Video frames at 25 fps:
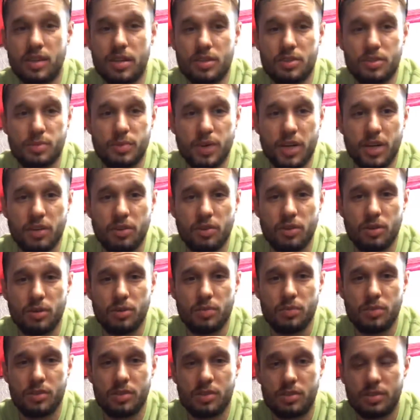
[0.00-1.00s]

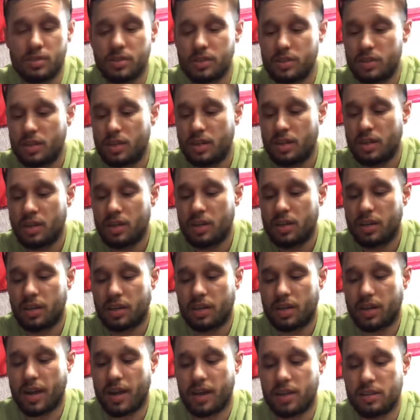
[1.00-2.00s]
microbes
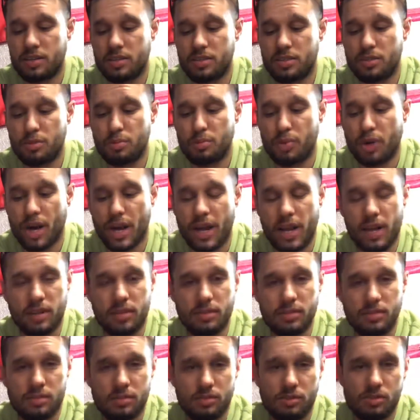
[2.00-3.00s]
connected to bran,
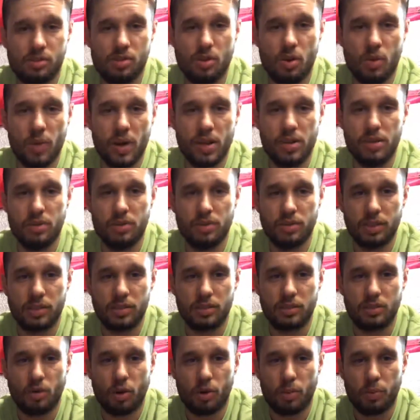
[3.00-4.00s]
so when you
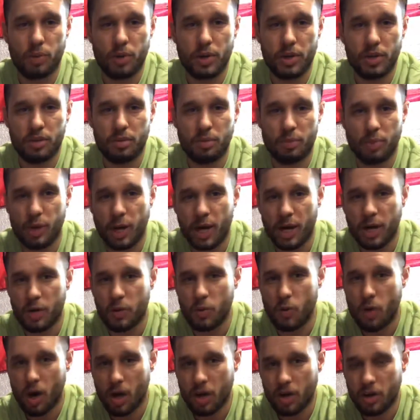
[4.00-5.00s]
incorporate the bran and
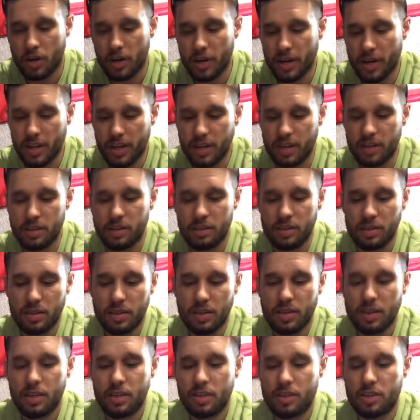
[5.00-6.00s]
water it in,
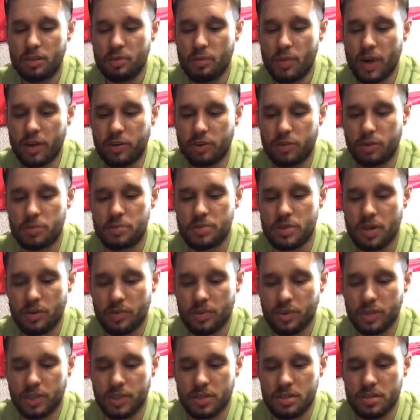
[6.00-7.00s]
the microbes are
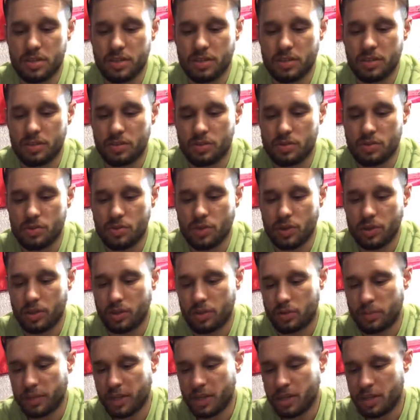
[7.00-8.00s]
released into the soil or
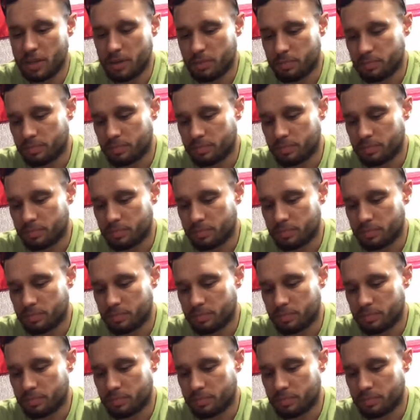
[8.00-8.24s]
medium.